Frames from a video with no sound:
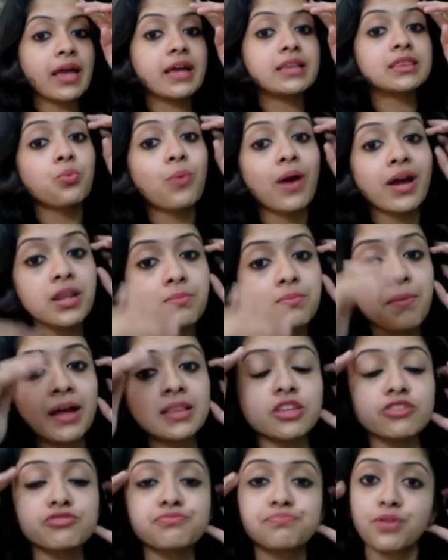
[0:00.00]
The 1
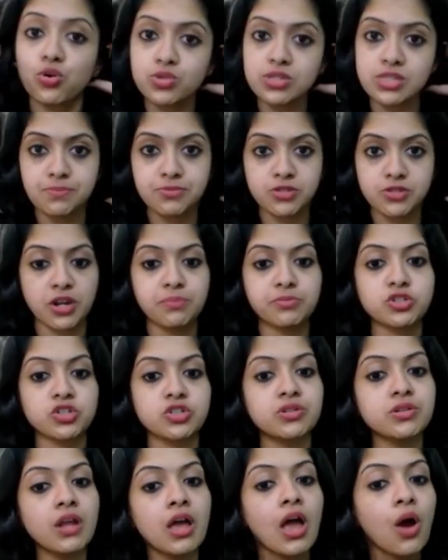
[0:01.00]
month of pro
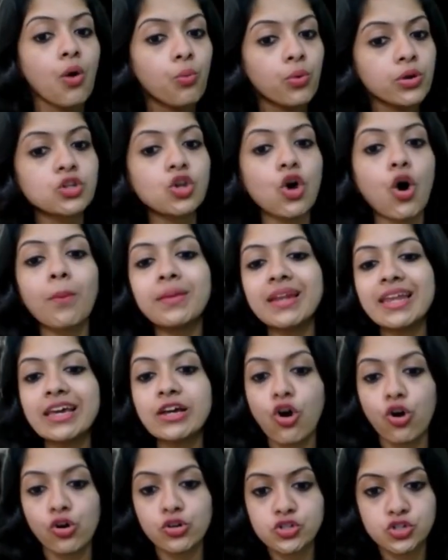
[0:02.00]
subscription would normally
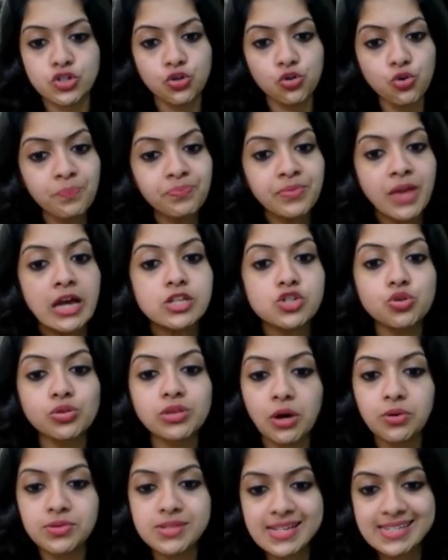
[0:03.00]
cost you
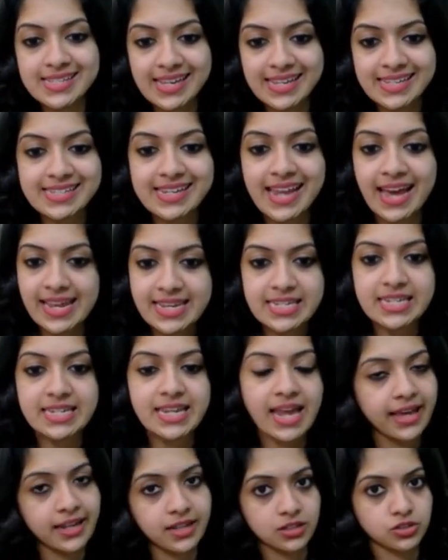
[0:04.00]

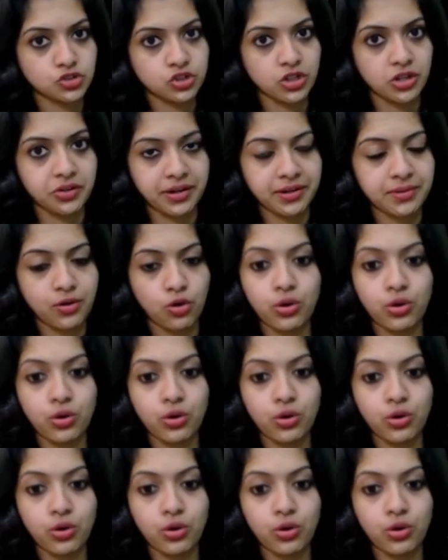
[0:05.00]
2,699, children,